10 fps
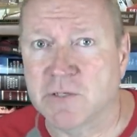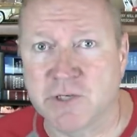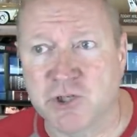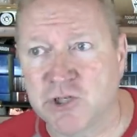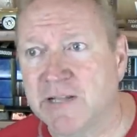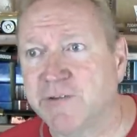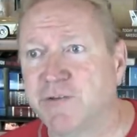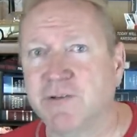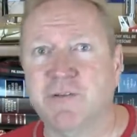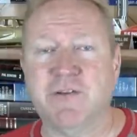in the
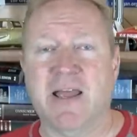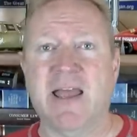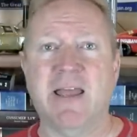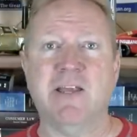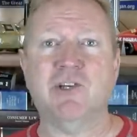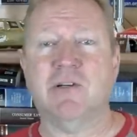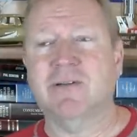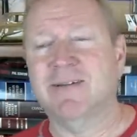Jetsons age,